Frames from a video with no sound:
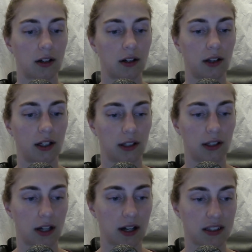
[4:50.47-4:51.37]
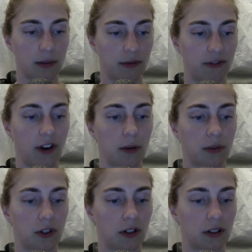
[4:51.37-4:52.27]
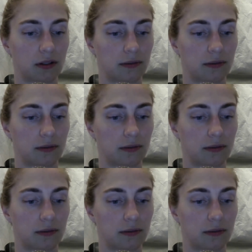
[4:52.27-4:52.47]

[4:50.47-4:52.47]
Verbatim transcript: Clearly not some farm girl.